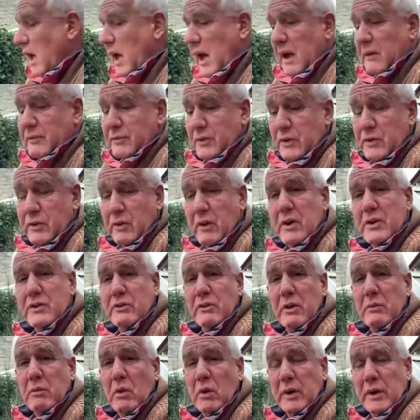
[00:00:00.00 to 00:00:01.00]
If the
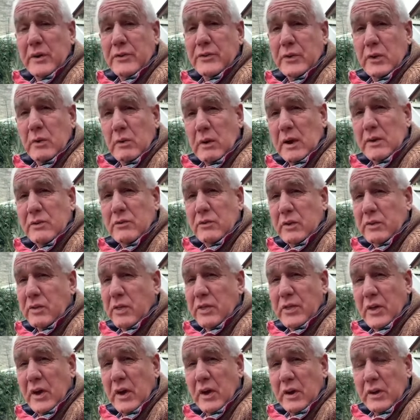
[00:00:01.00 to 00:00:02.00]
Treasury wanted
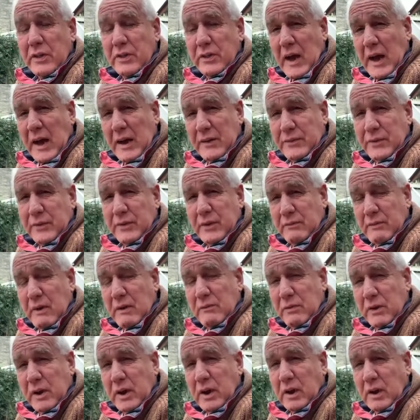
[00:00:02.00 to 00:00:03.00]
230,000 of
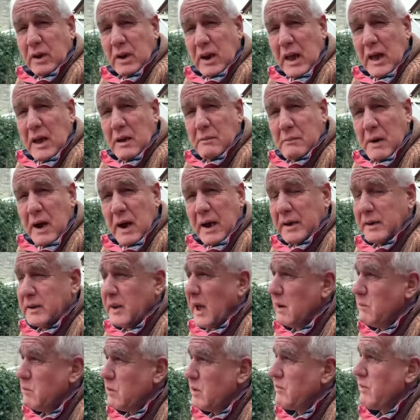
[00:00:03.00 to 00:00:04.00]
every letter made,
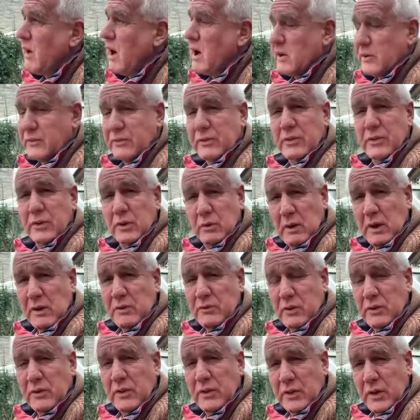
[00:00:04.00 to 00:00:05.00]
they would have asked for
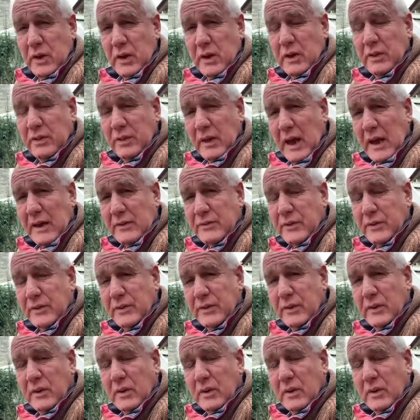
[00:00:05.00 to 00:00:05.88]
230,000.